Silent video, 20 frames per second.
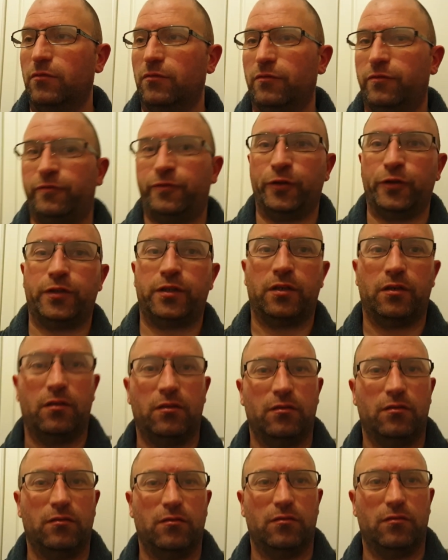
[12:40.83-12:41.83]
food,
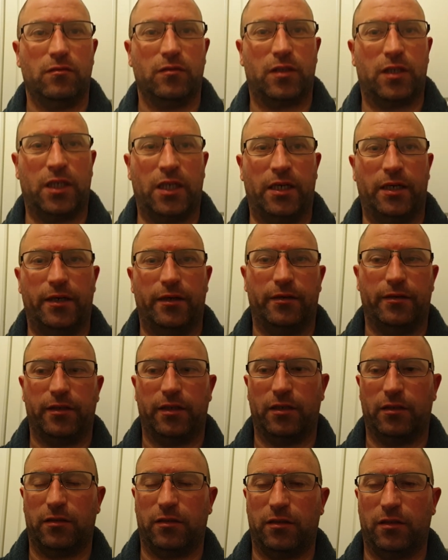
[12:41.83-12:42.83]

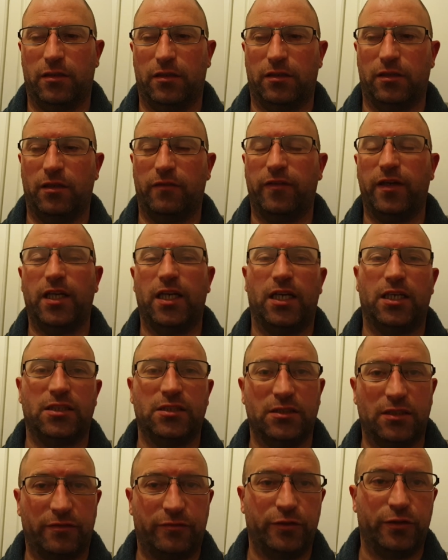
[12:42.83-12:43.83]
your
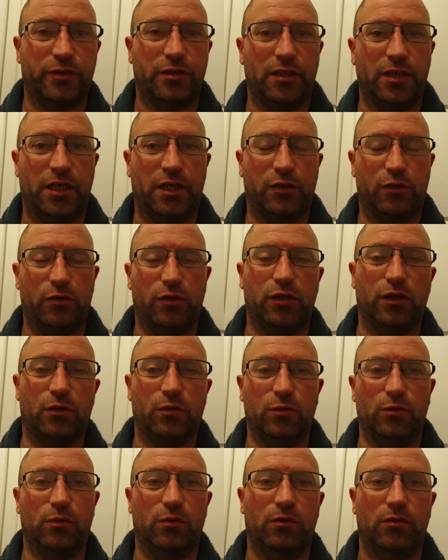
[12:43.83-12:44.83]
variations of food are going to
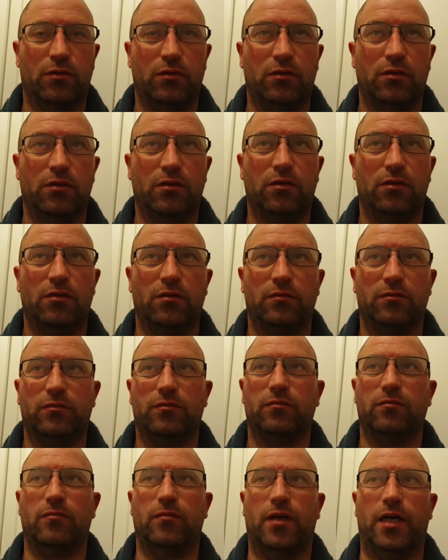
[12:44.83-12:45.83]
go
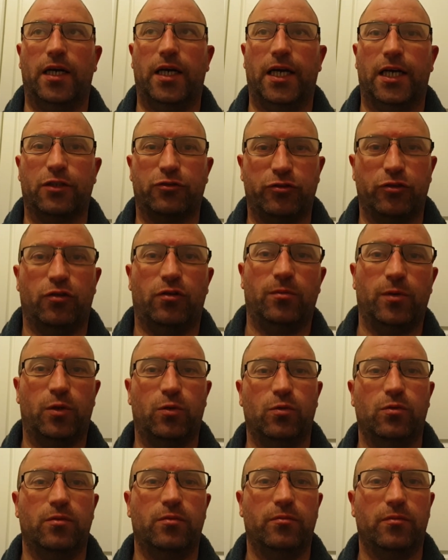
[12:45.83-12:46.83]

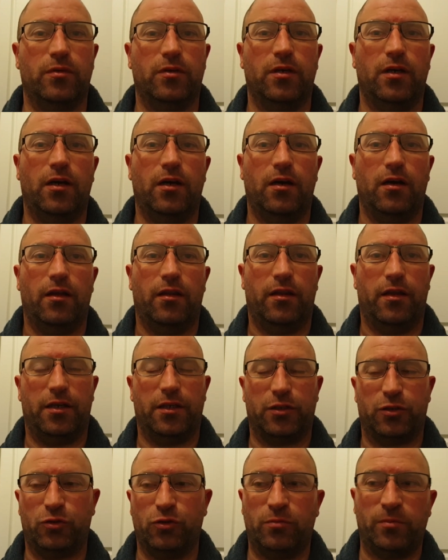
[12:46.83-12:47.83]
astronomical. There
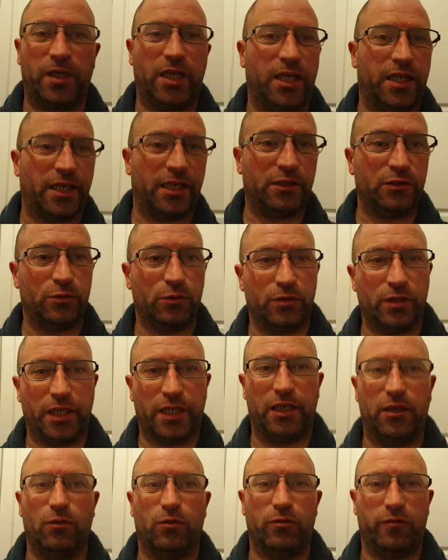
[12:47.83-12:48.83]
is so many things
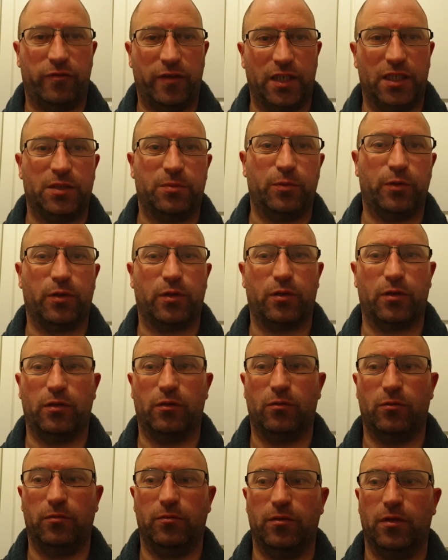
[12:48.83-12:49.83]
online, on Facebook and
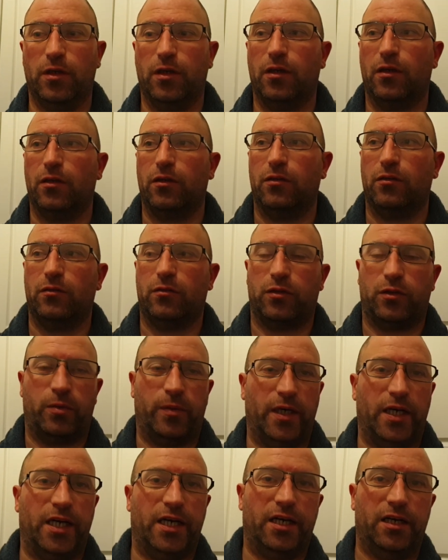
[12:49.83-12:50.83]
on
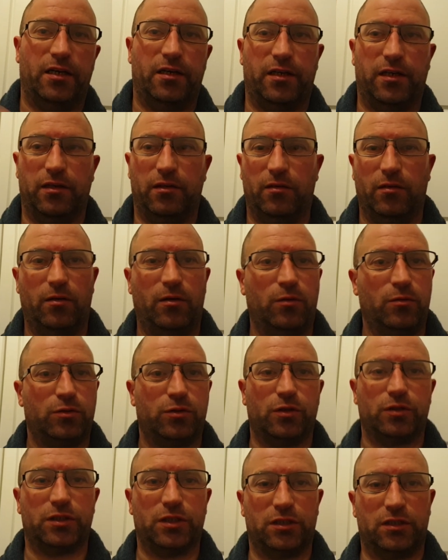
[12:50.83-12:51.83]
Twitter and all
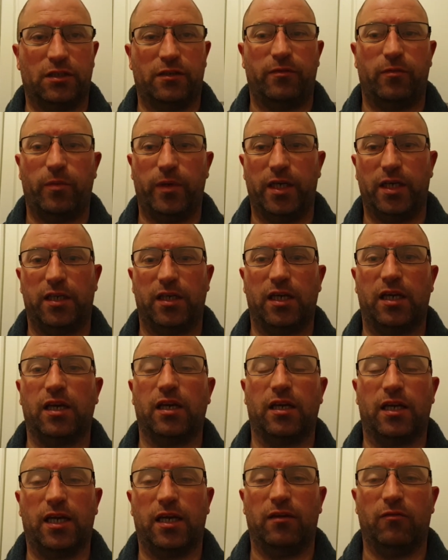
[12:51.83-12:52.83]
sorts of stuff, where you
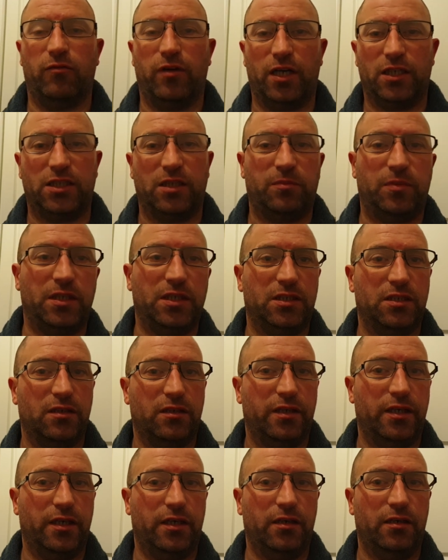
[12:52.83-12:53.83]
can get recipes
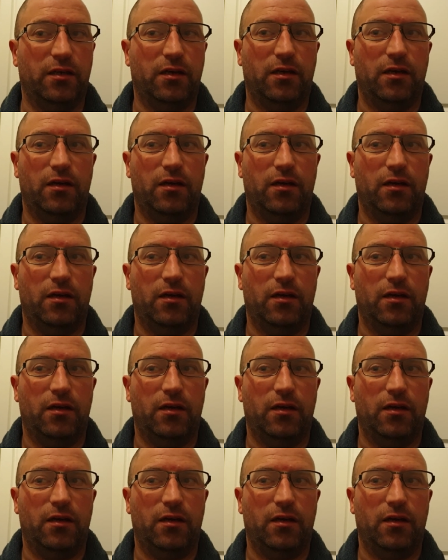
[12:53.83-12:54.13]
that